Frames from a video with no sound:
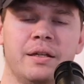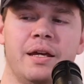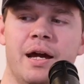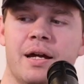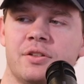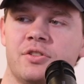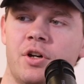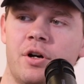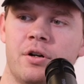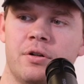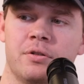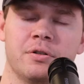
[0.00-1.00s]
Yeah.
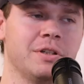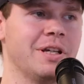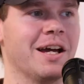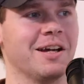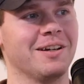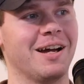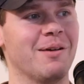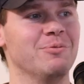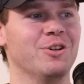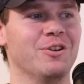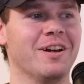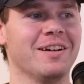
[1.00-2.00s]
So I'm
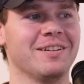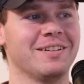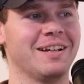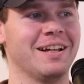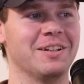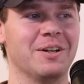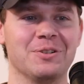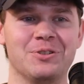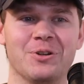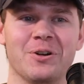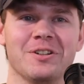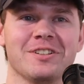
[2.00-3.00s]
Judah. Hello,
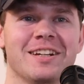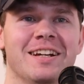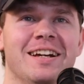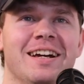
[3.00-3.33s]
George.